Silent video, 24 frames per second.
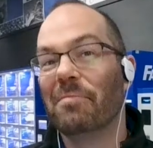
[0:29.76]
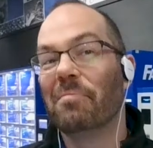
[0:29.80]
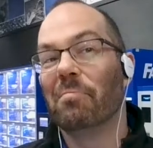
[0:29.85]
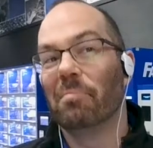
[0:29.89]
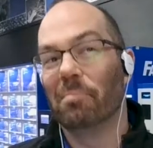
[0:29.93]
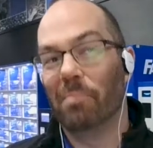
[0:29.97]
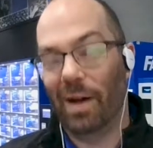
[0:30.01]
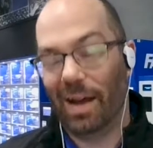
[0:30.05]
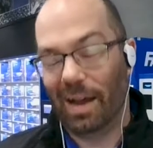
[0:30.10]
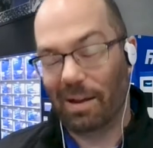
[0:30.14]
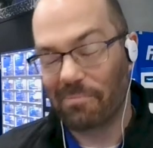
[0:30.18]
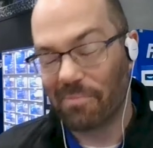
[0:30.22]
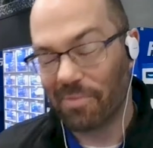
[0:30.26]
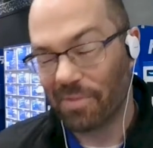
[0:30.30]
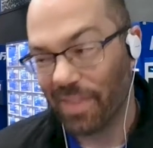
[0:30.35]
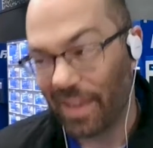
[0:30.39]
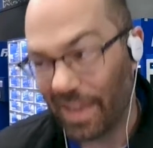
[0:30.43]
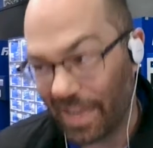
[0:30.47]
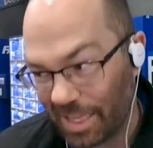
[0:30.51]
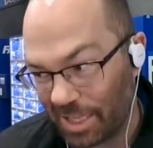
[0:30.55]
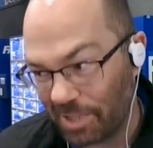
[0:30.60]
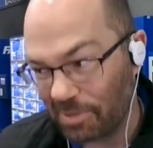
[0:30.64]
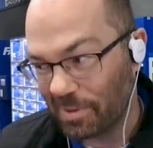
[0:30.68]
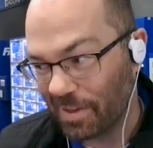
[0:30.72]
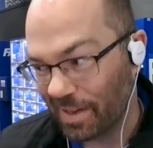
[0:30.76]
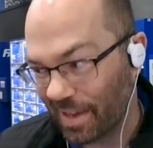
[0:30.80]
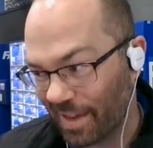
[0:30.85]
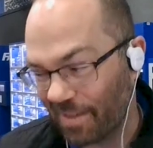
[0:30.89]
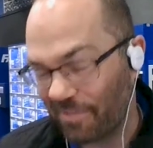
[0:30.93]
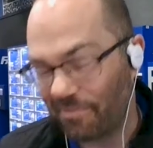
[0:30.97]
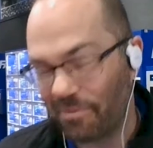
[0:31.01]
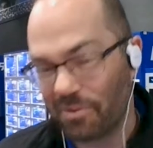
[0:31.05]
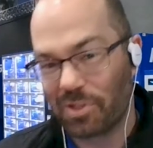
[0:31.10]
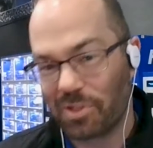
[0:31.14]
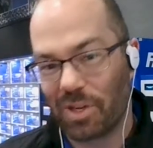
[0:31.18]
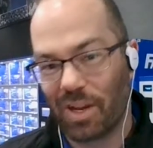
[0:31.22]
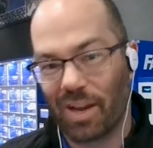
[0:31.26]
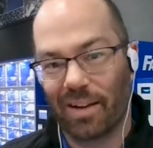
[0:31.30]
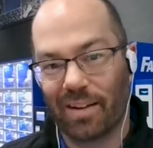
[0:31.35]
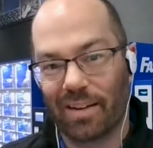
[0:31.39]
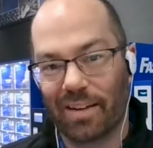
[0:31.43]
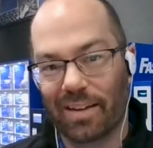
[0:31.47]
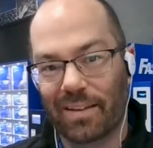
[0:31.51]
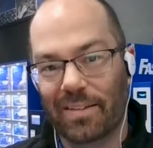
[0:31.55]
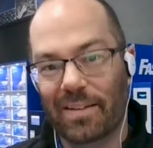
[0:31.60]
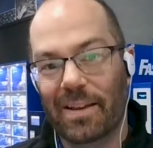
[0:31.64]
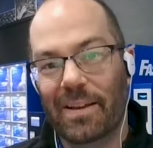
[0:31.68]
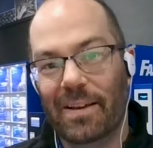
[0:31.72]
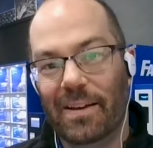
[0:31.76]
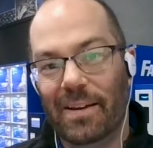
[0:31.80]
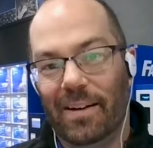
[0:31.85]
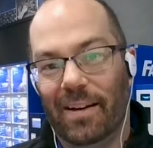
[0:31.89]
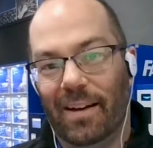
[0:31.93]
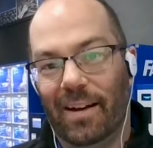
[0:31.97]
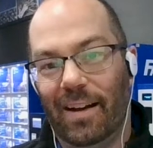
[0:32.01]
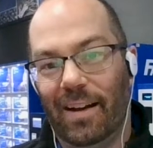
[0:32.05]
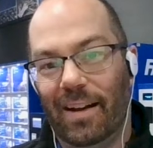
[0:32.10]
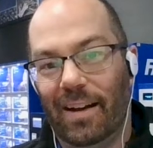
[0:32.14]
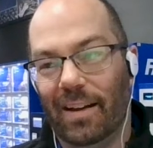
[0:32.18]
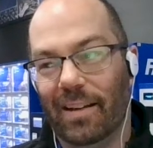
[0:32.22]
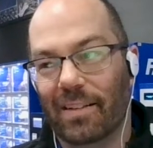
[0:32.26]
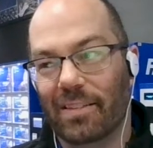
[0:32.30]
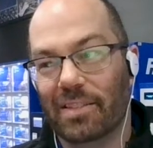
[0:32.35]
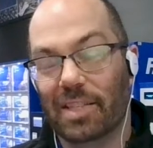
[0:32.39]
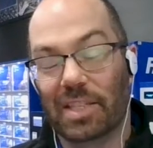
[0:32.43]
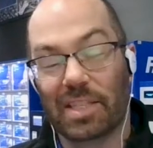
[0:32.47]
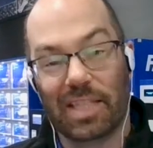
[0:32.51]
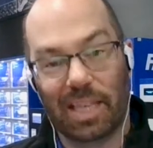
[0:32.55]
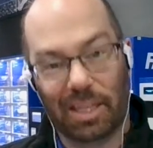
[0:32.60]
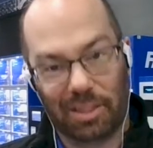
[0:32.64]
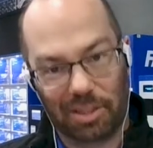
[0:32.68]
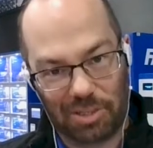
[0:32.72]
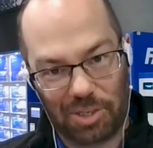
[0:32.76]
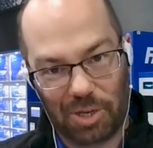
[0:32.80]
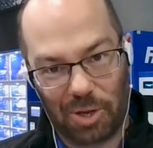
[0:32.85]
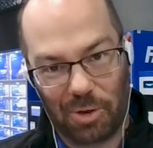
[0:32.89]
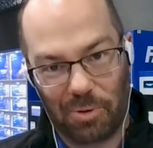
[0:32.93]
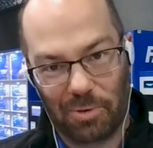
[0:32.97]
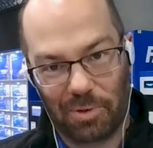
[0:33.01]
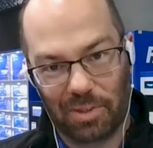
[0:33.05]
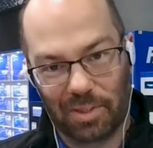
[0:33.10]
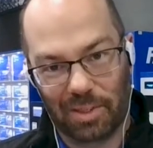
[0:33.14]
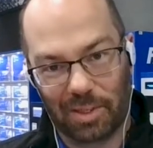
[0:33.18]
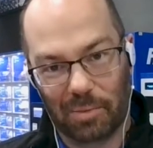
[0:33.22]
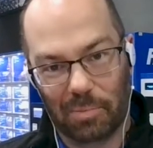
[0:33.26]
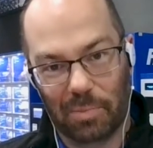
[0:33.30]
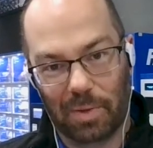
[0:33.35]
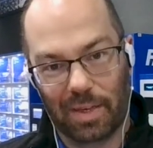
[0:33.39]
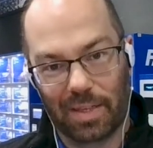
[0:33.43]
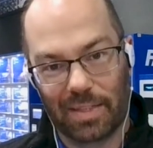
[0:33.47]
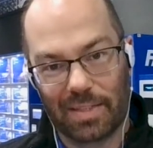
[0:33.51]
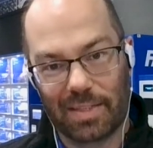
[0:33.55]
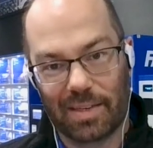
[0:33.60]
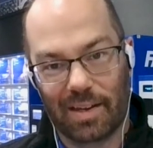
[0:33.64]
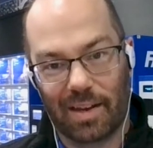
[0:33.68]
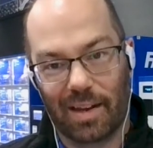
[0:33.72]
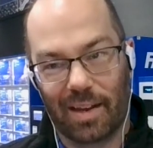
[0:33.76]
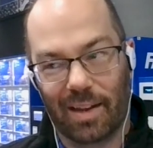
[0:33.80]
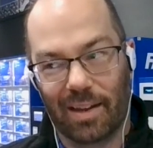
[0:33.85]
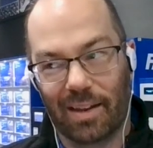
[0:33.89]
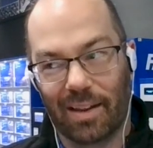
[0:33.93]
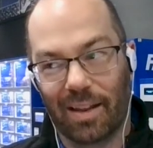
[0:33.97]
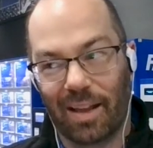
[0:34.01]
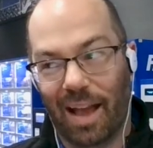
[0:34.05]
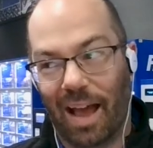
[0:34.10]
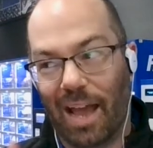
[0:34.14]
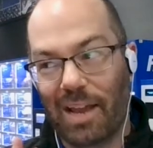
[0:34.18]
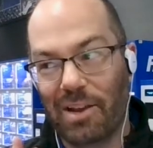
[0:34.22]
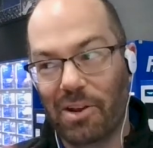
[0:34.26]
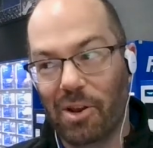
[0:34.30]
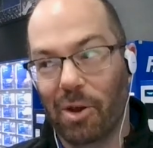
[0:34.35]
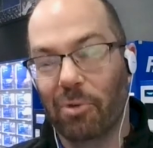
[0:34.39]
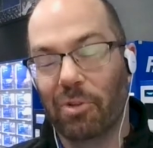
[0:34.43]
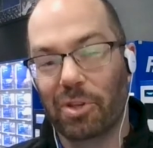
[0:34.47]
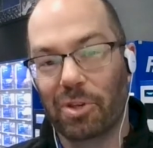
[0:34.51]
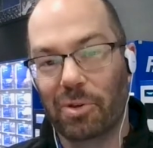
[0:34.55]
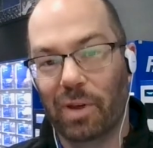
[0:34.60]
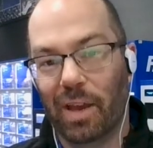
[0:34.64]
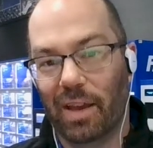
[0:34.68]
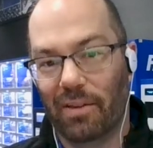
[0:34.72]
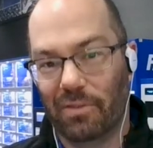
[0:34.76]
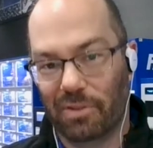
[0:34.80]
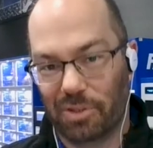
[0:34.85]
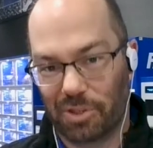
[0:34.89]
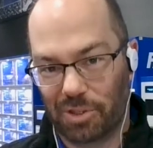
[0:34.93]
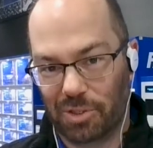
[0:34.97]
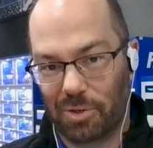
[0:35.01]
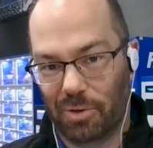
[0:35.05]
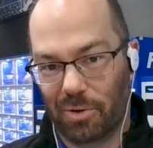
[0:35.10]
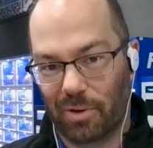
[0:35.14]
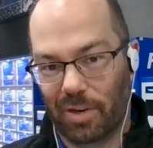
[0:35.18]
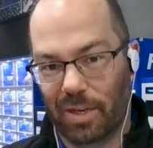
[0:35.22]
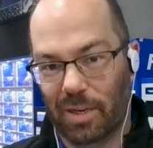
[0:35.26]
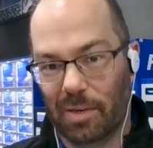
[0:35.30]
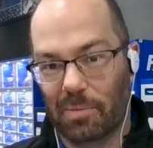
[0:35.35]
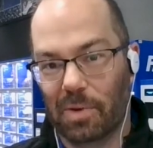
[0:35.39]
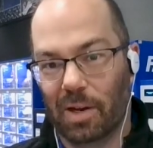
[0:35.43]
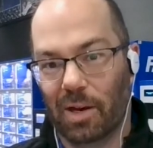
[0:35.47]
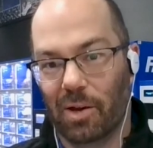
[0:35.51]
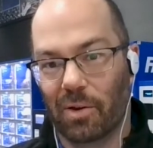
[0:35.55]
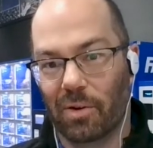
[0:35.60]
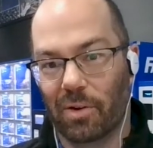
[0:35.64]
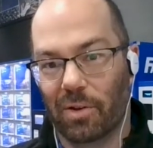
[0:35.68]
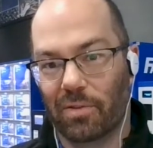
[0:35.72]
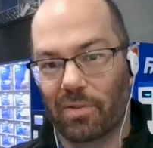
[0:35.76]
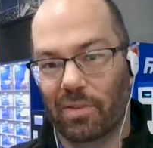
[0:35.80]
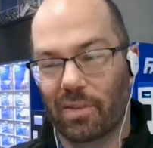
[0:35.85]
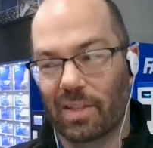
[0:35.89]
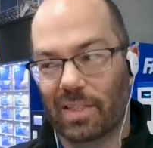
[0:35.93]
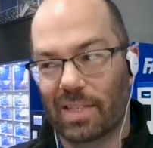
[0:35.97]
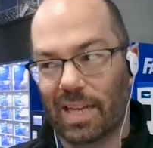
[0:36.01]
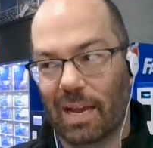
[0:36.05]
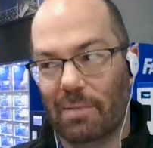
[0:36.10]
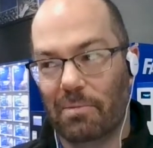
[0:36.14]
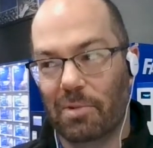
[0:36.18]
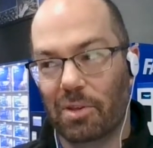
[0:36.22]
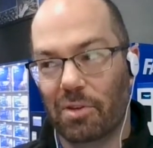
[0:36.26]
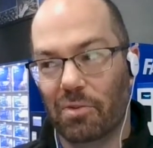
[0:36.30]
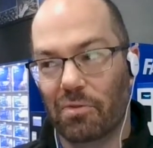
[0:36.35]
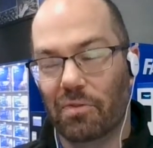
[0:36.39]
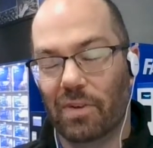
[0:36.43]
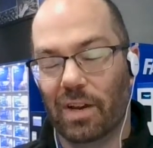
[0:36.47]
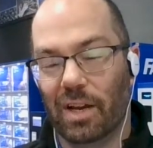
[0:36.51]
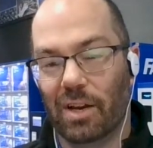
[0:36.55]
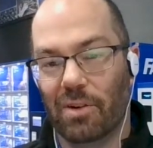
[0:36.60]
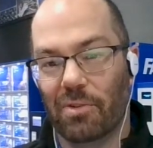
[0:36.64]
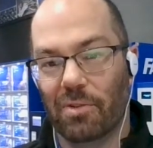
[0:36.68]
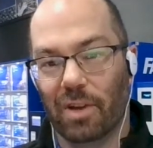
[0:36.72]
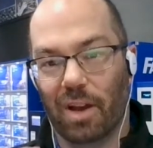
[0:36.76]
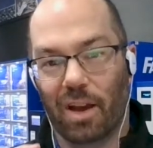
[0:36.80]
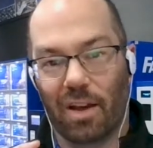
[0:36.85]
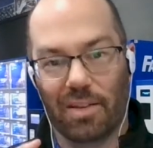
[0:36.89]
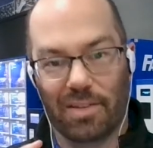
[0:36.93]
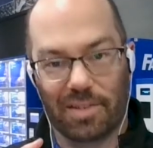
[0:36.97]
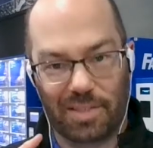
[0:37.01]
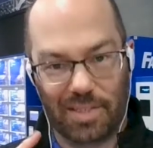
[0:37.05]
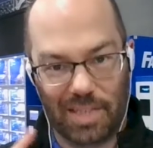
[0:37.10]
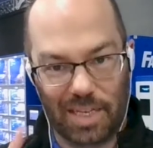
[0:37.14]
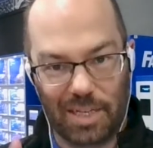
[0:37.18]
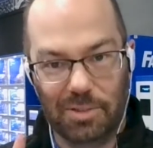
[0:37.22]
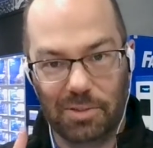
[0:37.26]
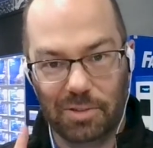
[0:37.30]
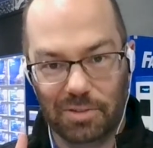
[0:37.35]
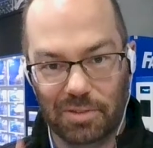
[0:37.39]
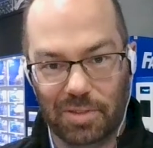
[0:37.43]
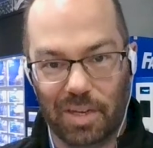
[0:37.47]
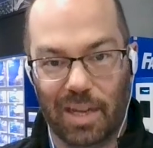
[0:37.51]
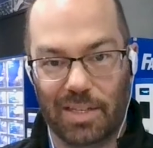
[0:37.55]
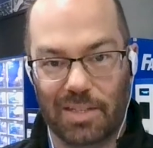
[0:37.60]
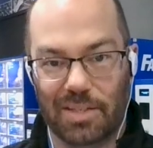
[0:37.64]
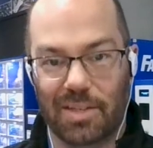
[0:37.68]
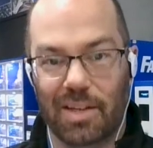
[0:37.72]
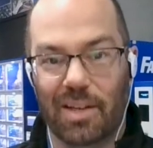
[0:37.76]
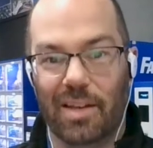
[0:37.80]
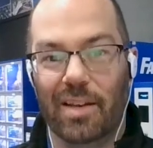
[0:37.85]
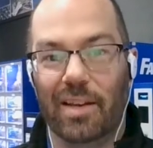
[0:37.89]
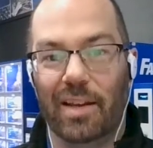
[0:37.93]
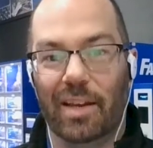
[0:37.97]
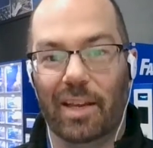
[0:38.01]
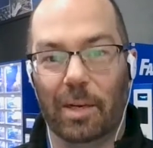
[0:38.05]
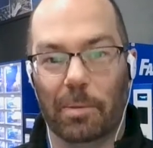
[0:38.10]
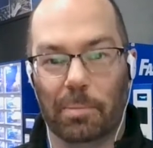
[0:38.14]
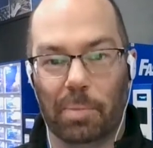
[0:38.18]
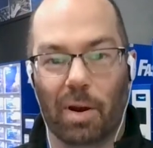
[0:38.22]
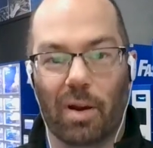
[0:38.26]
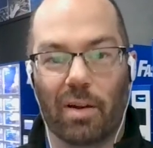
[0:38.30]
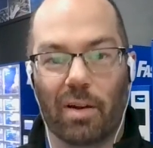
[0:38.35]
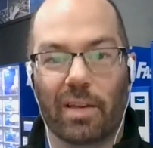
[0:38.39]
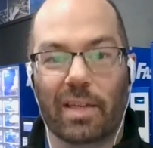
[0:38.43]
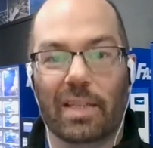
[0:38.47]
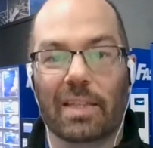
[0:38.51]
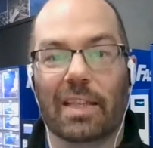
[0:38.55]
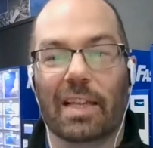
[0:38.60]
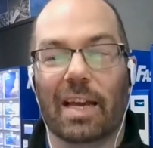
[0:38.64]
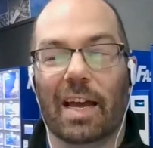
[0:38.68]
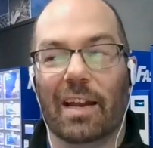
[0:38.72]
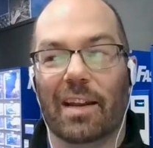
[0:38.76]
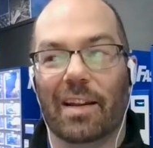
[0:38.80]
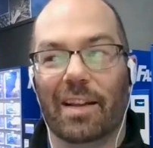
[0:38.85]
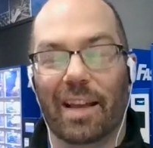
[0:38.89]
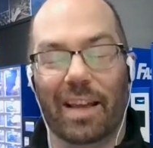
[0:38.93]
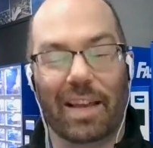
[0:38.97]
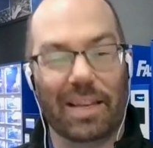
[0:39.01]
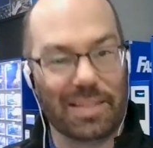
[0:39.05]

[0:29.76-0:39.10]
Bob, thank you again for talking. Uh, to set the tone a little bit, uh, I know that you have a story about a time that you found a single nut in a parking lot.